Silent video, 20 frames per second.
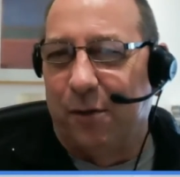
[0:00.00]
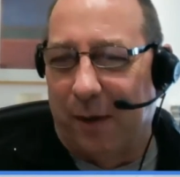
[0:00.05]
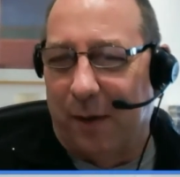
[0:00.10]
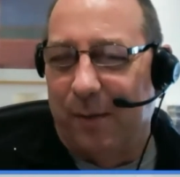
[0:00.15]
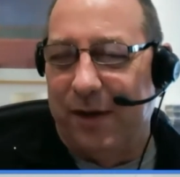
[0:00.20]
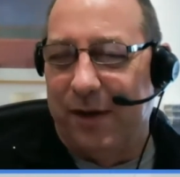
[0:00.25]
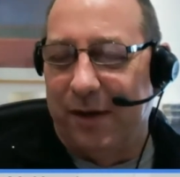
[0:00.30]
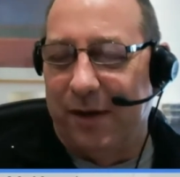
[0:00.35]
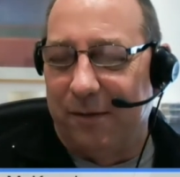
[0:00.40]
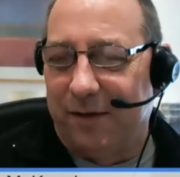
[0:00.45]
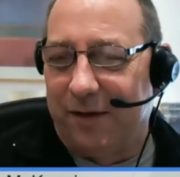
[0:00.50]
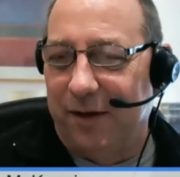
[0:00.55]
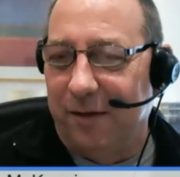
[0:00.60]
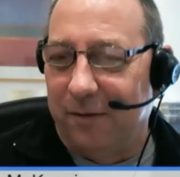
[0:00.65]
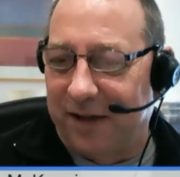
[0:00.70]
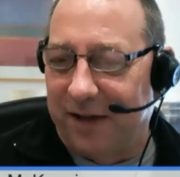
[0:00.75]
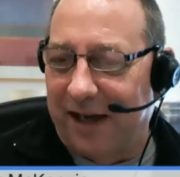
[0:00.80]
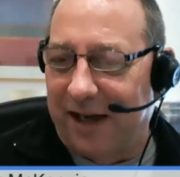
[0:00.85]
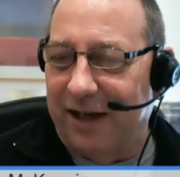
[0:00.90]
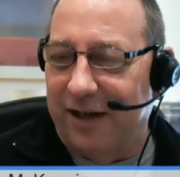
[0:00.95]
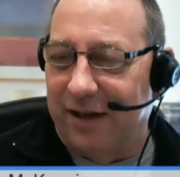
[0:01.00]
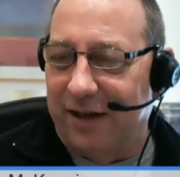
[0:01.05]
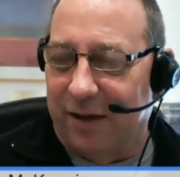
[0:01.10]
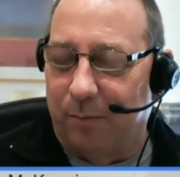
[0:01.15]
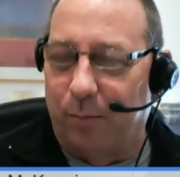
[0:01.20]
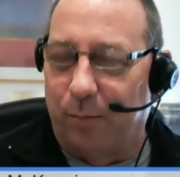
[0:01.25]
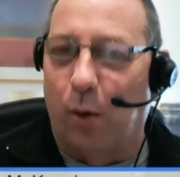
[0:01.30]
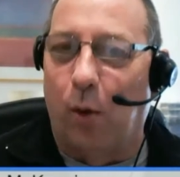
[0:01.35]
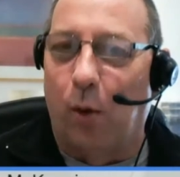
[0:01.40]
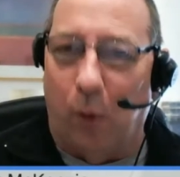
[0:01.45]
I mean, you tell it to
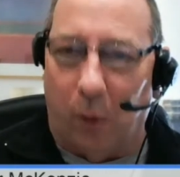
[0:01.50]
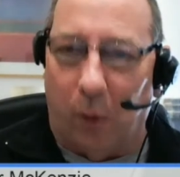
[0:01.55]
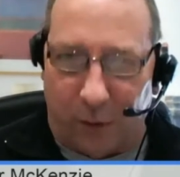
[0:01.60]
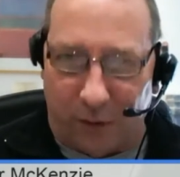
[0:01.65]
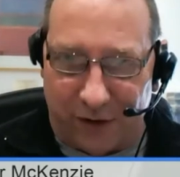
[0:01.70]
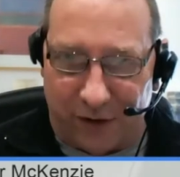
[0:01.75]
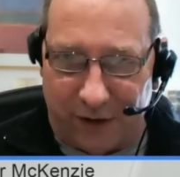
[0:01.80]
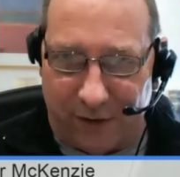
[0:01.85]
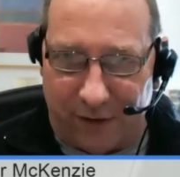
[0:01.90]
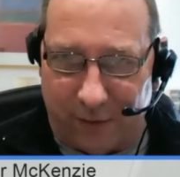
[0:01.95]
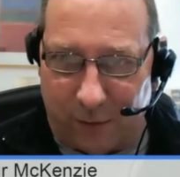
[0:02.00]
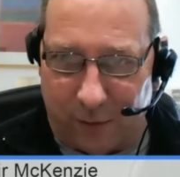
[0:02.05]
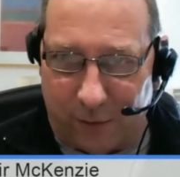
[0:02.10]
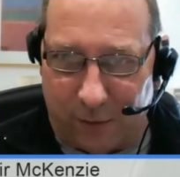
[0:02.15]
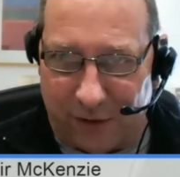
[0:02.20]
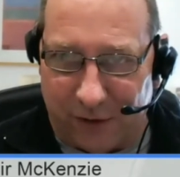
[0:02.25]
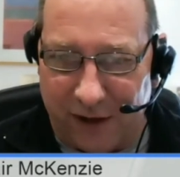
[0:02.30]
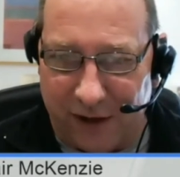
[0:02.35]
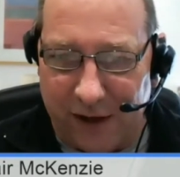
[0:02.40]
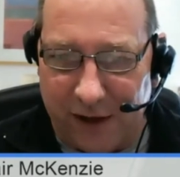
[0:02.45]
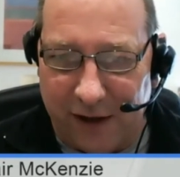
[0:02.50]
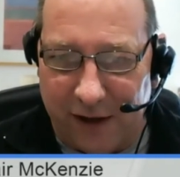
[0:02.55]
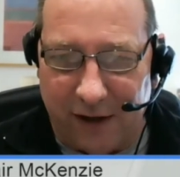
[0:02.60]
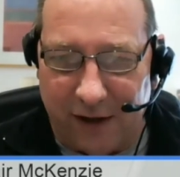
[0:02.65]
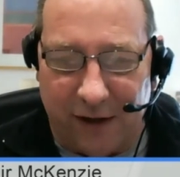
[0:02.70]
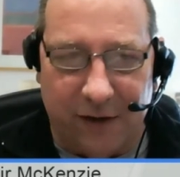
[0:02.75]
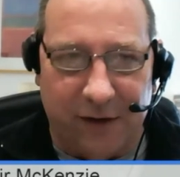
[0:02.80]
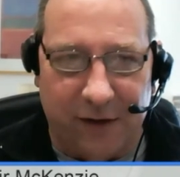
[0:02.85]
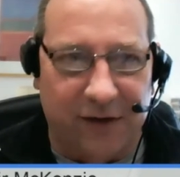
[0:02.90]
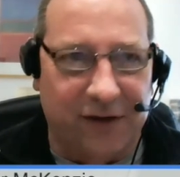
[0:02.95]
pause, and of course,
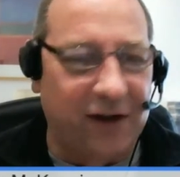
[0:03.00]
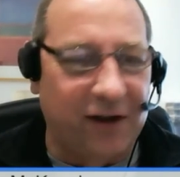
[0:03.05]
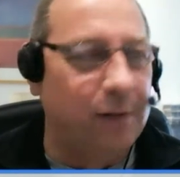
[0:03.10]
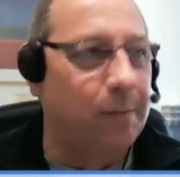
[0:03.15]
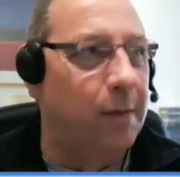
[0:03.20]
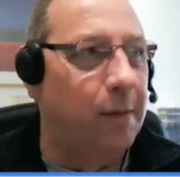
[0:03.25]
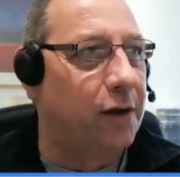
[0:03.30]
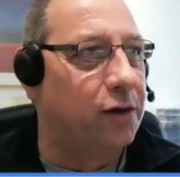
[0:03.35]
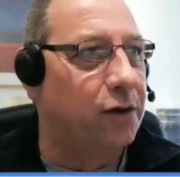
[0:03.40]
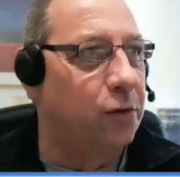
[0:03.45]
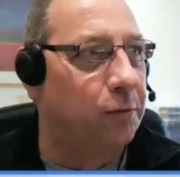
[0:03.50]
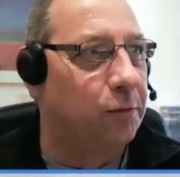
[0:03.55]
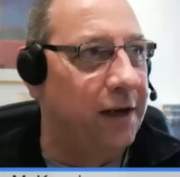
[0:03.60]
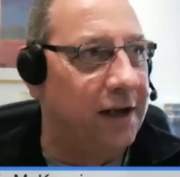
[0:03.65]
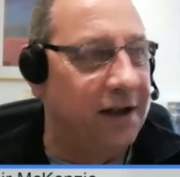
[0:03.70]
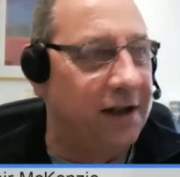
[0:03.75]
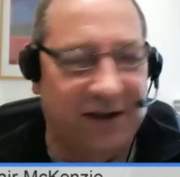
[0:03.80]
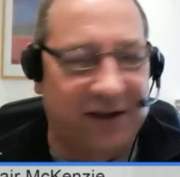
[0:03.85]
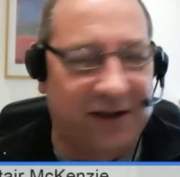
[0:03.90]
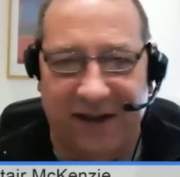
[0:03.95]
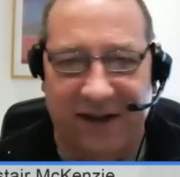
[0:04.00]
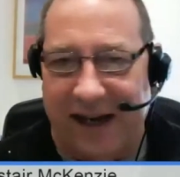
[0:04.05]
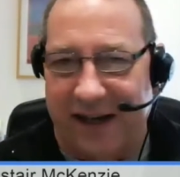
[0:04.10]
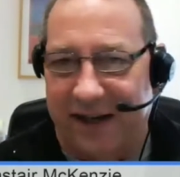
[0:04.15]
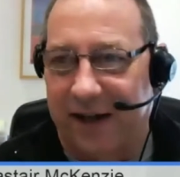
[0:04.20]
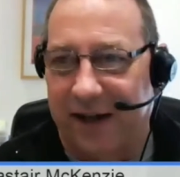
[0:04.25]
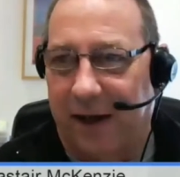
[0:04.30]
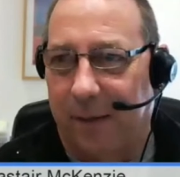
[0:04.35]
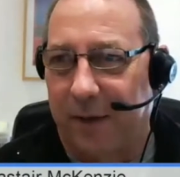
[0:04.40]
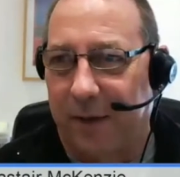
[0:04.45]
there's so much already stacked
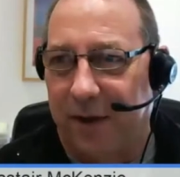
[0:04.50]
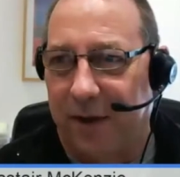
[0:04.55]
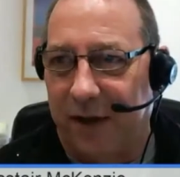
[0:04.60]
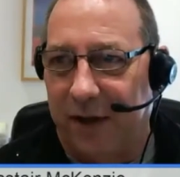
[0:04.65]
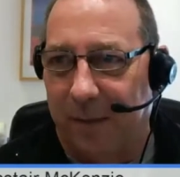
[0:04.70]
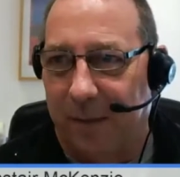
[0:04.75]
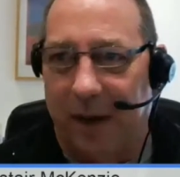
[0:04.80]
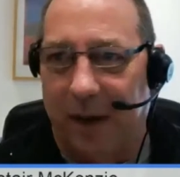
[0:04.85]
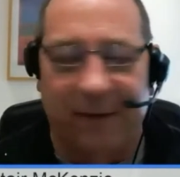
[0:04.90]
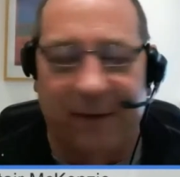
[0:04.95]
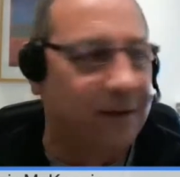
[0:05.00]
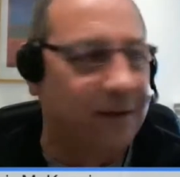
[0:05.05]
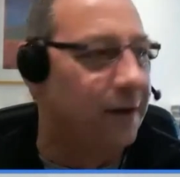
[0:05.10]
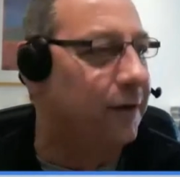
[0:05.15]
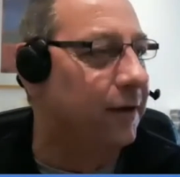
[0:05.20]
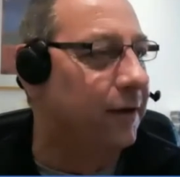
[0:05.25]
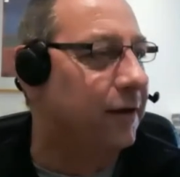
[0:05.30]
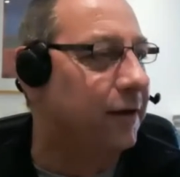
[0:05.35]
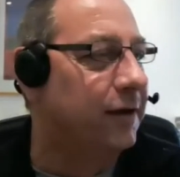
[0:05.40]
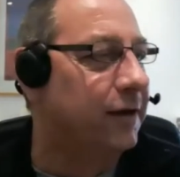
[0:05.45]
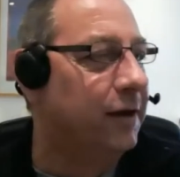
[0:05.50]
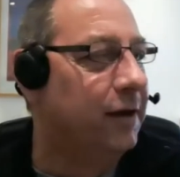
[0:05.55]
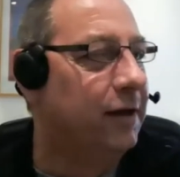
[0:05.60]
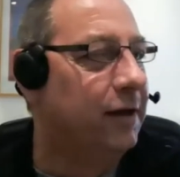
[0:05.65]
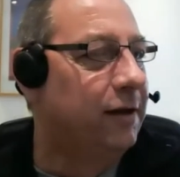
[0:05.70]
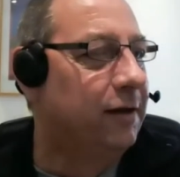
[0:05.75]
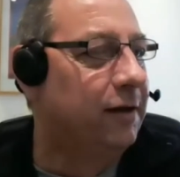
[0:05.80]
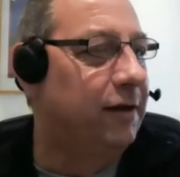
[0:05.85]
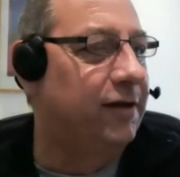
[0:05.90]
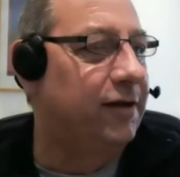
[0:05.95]
up in the buffer that
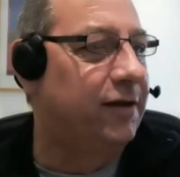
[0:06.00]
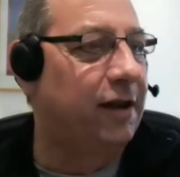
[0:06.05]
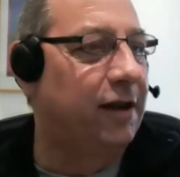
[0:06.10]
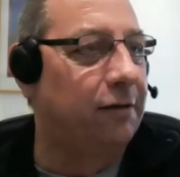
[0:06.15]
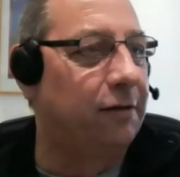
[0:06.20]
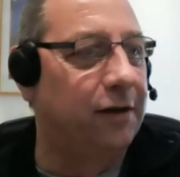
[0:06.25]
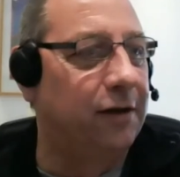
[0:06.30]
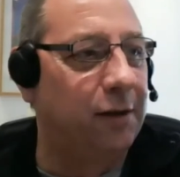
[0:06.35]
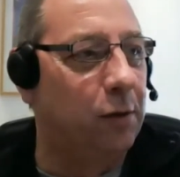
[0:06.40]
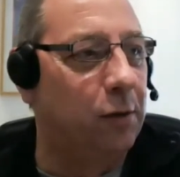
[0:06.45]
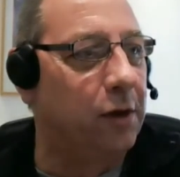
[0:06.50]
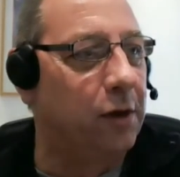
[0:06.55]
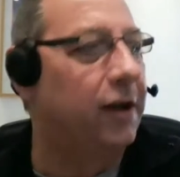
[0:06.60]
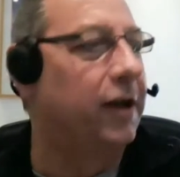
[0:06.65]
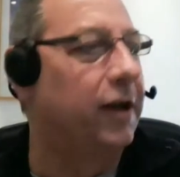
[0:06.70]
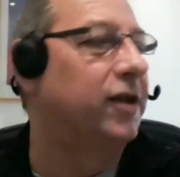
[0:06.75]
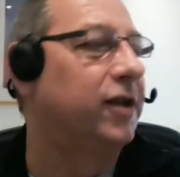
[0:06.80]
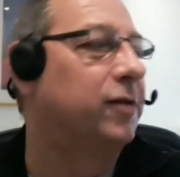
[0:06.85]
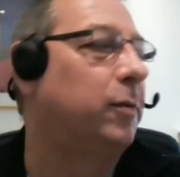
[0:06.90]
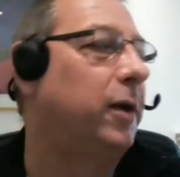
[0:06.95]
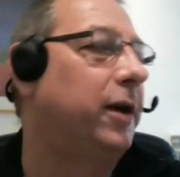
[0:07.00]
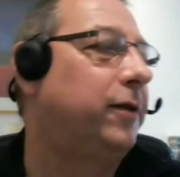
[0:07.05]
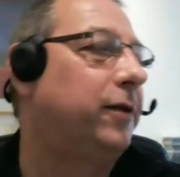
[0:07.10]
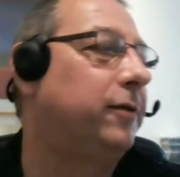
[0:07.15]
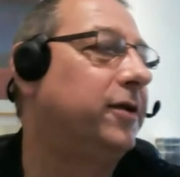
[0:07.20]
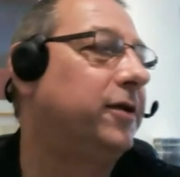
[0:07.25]
it's currently working its way through.